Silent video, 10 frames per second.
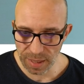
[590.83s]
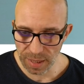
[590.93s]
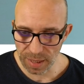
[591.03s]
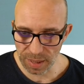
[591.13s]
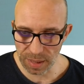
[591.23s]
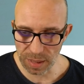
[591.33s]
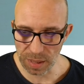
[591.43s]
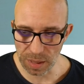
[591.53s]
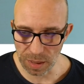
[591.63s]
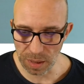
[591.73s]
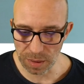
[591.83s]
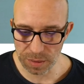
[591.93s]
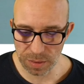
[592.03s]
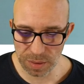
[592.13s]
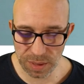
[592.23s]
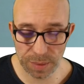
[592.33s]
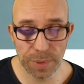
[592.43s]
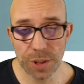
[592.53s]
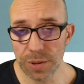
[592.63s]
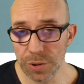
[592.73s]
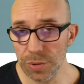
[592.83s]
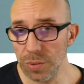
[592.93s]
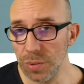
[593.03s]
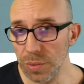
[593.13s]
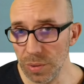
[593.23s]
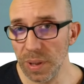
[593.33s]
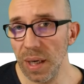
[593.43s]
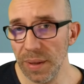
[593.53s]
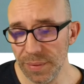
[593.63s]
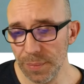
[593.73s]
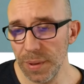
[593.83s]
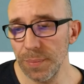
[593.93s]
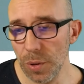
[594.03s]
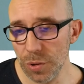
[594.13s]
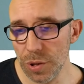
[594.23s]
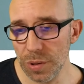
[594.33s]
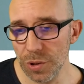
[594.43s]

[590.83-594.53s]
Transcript: So this is a message to guy from Inmotion.